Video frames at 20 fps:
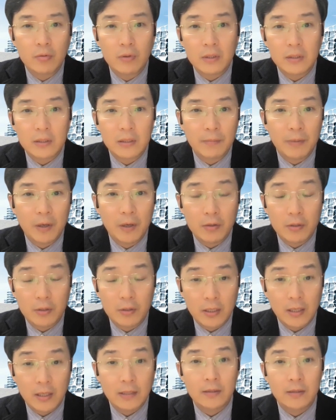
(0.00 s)
increased
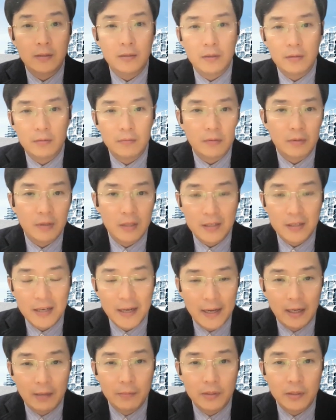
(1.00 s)
about 10
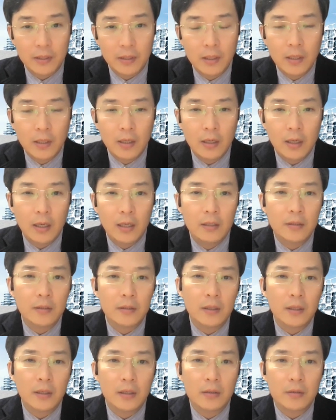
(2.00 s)
times. And
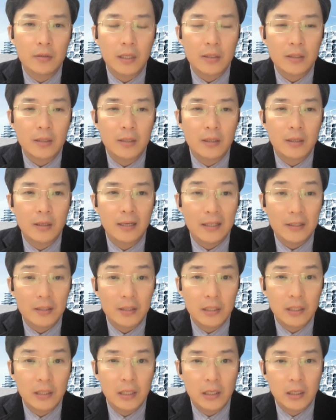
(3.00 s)
just
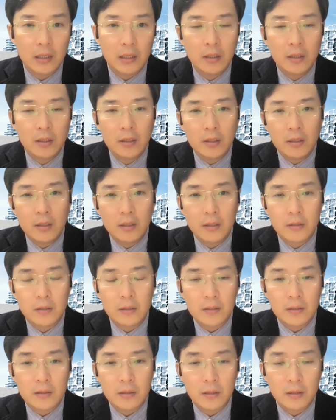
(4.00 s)
last year,
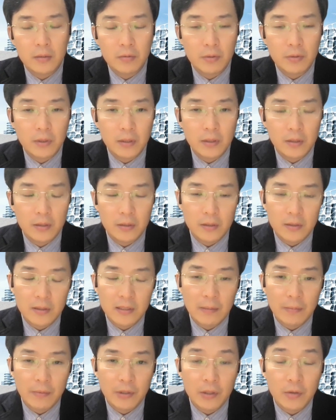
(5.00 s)
this
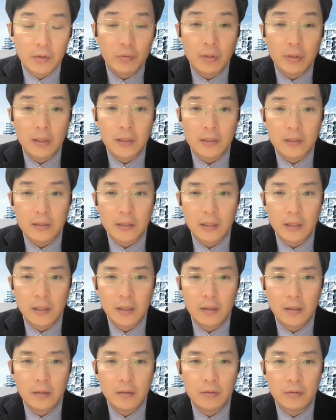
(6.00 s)
number increased
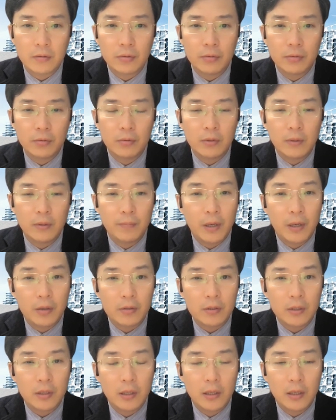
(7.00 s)
to
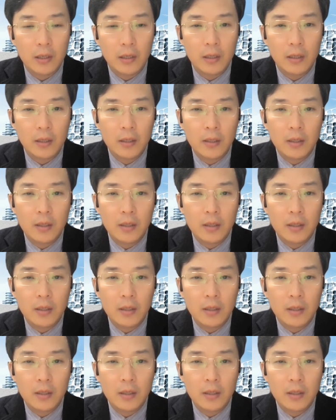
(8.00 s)
about 76,000